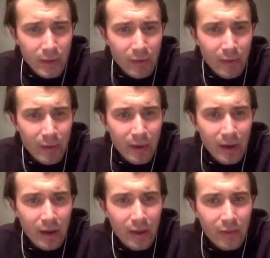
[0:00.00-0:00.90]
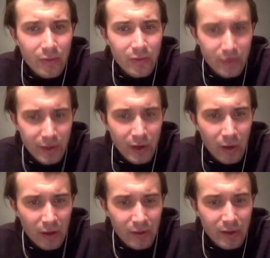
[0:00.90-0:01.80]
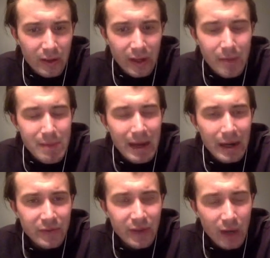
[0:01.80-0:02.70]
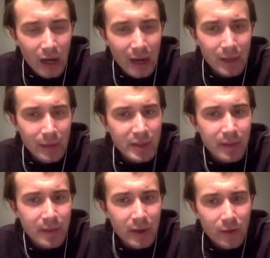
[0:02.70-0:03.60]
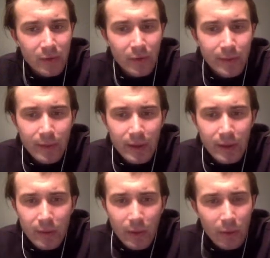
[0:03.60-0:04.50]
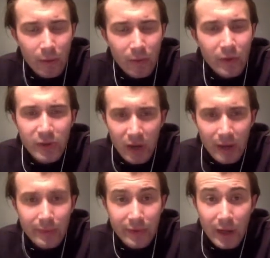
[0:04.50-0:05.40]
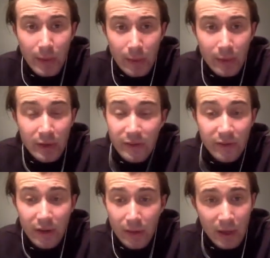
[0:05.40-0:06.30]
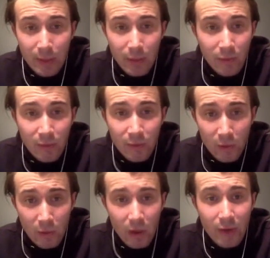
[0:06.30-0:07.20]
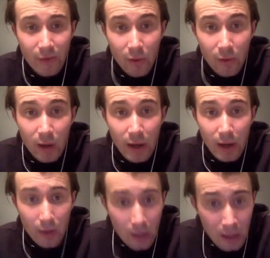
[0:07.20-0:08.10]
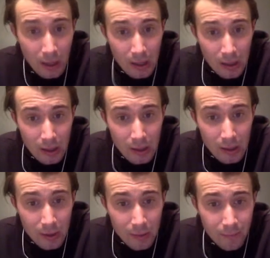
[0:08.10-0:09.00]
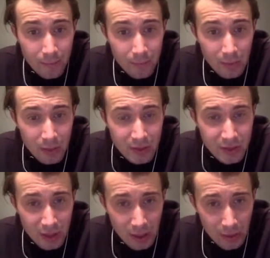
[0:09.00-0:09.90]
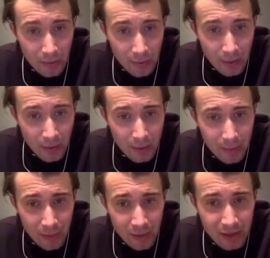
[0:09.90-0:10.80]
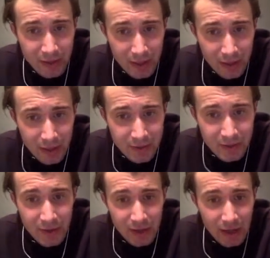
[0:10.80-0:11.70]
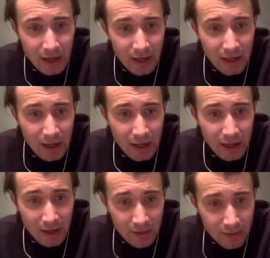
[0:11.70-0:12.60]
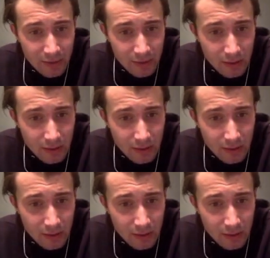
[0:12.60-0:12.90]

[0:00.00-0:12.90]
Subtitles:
remember, you know, like the amount of time that we spent off grid, but there were a few times there where we didn't see people for a while. So that brings us to the end